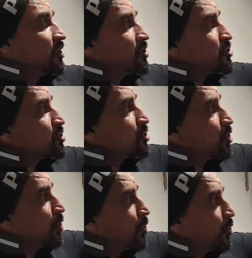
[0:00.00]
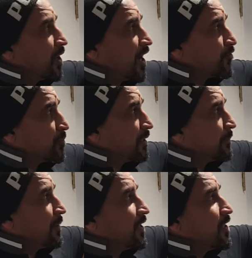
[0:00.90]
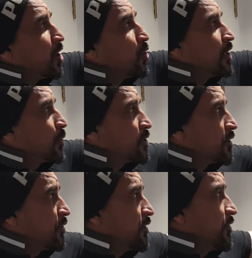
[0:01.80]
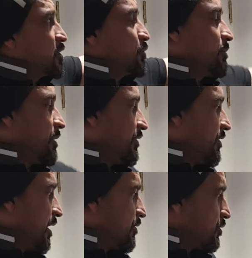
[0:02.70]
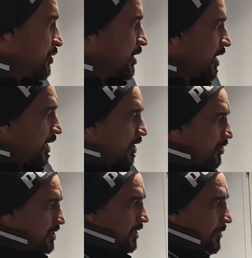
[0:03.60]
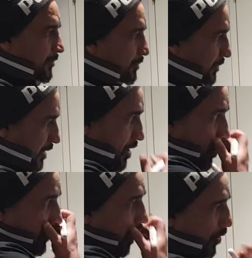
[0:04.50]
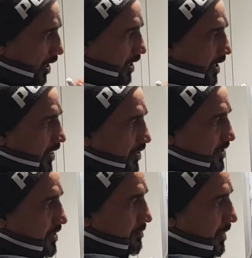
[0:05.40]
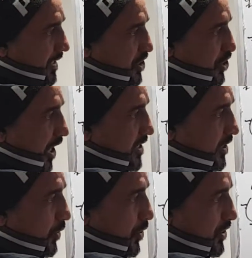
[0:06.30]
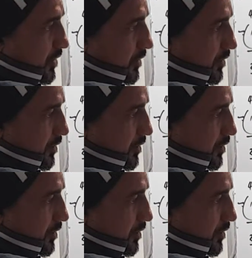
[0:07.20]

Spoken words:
So I have to multiply the whole equation for the first one by 5. So can you see? Now this is my change equation.